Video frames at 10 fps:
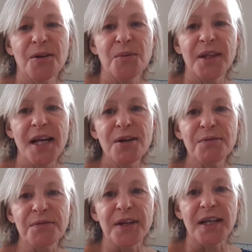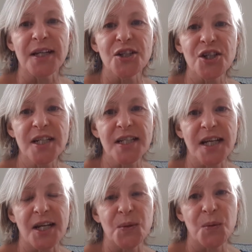Without fear, she
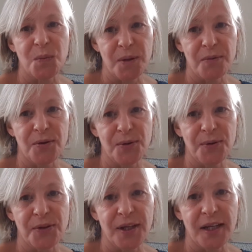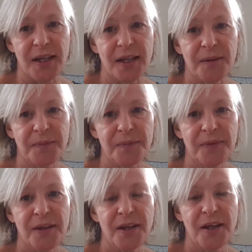said what we were all thinking.
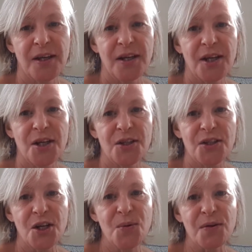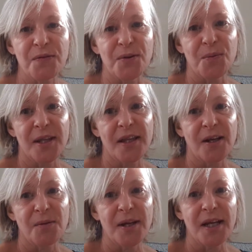So often we
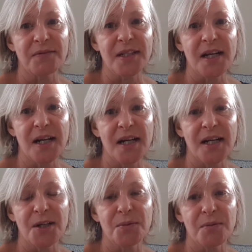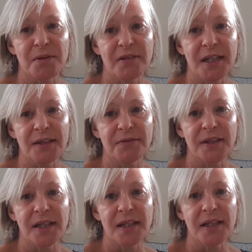think we have to hide what we're really
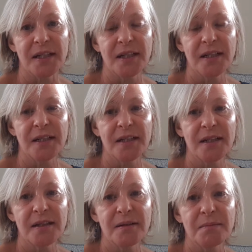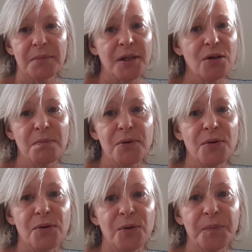feeling. But not
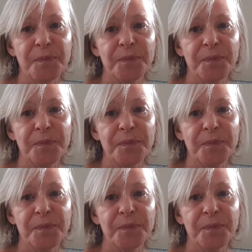Paul.